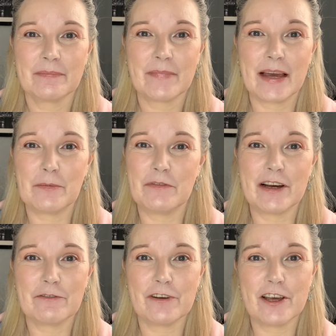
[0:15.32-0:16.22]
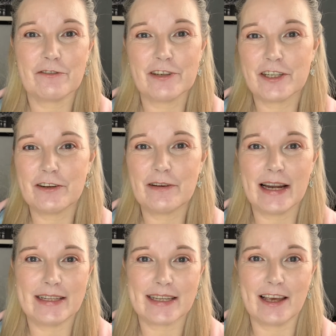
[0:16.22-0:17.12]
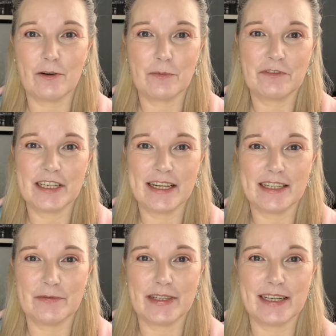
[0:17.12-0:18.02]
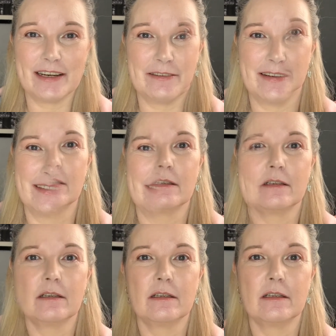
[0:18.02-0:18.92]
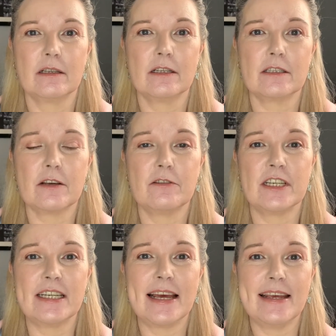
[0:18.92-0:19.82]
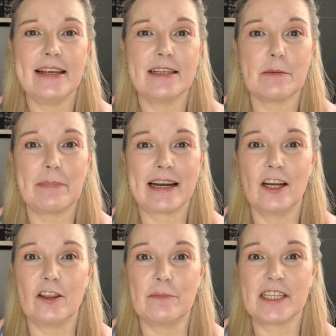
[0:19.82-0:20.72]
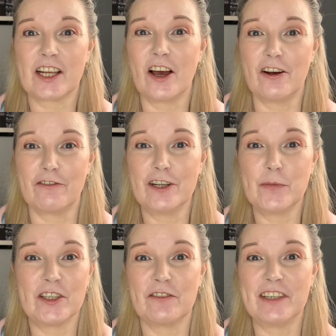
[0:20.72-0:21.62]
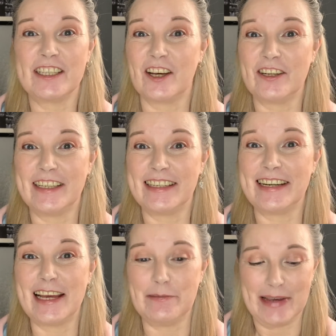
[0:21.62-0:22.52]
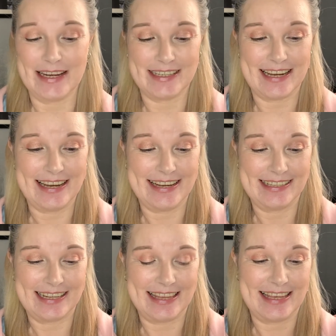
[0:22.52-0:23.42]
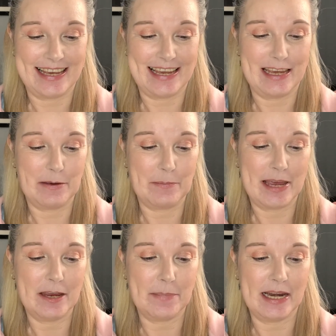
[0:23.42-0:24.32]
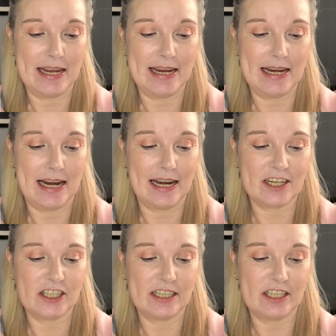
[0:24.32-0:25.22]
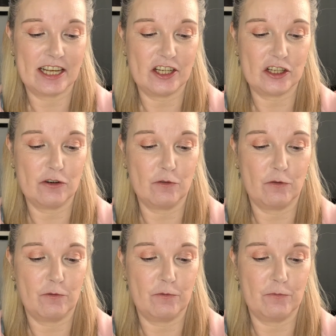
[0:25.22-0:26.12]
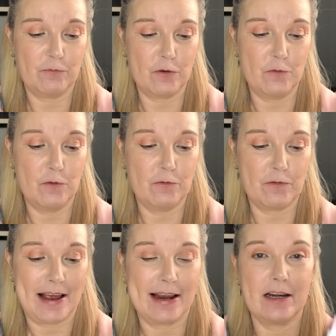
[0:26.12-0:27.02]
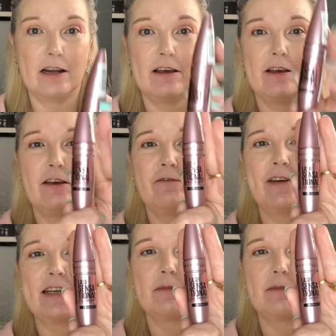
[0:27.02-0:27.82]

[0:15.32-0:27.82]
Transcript: And without further ado, let's get on with today's video. So today's Battle of the Mascaras, which I've decided to name it, is the Maybelline Lash Sensational Full Fan Effect